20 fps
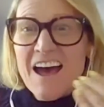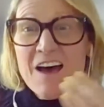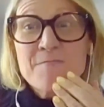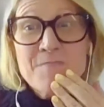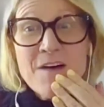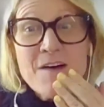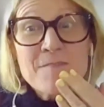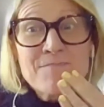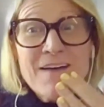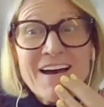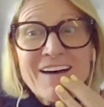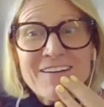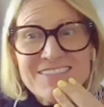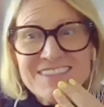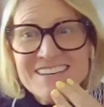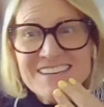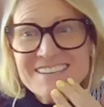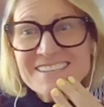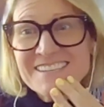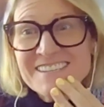about
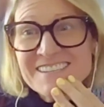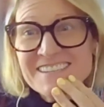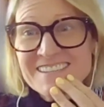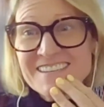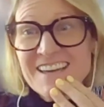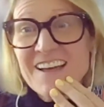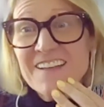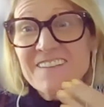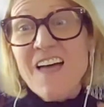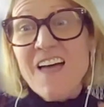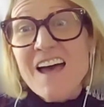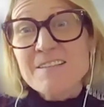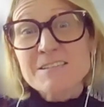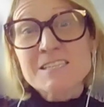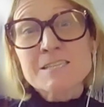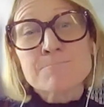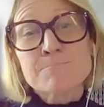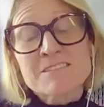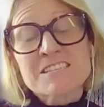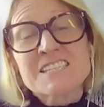this a lot,
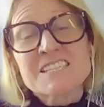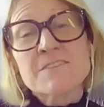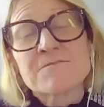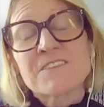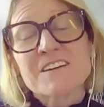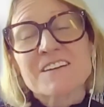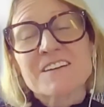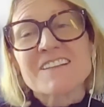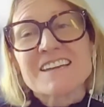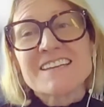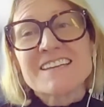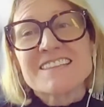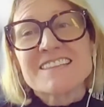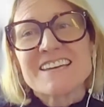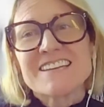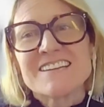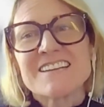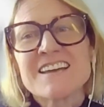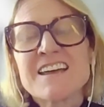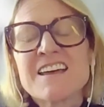specifically
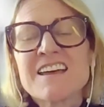that